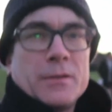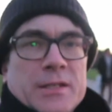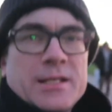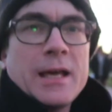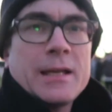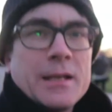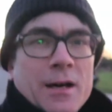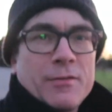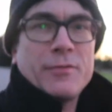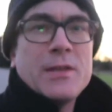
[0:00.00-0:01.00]
the second
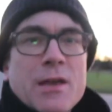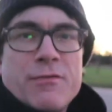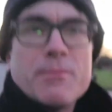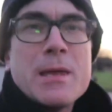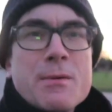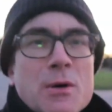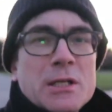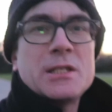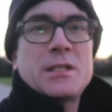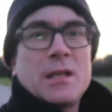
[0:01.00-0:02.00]
half of the year for me
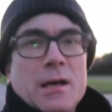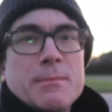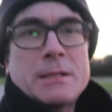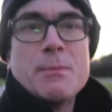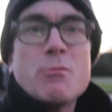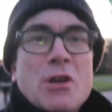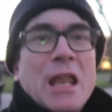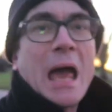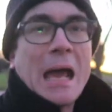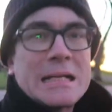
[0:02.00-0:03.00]
was uh, much more
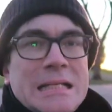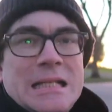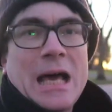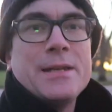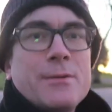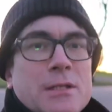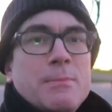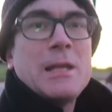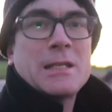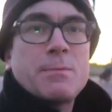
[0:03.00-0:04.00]
relaxed and it was a
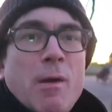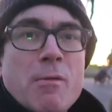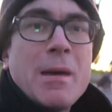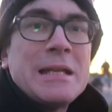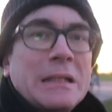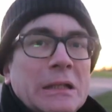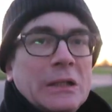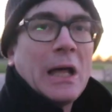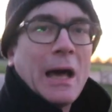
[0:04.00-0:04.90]
bit experimental.